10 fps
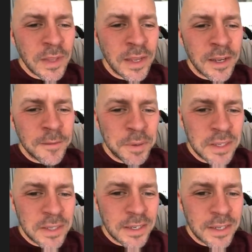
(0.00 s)
but
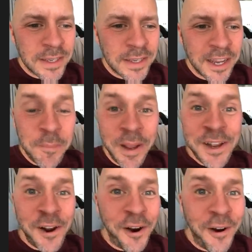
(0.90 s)
yeah, my
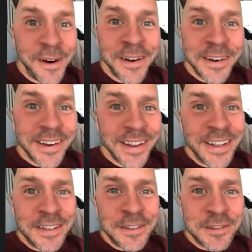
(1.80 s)
heart
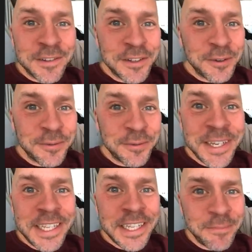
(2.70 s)

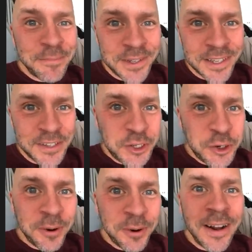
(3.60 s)
screamed and
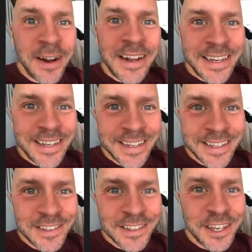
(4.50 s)
cried and
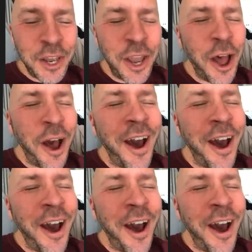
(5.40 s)
said, no,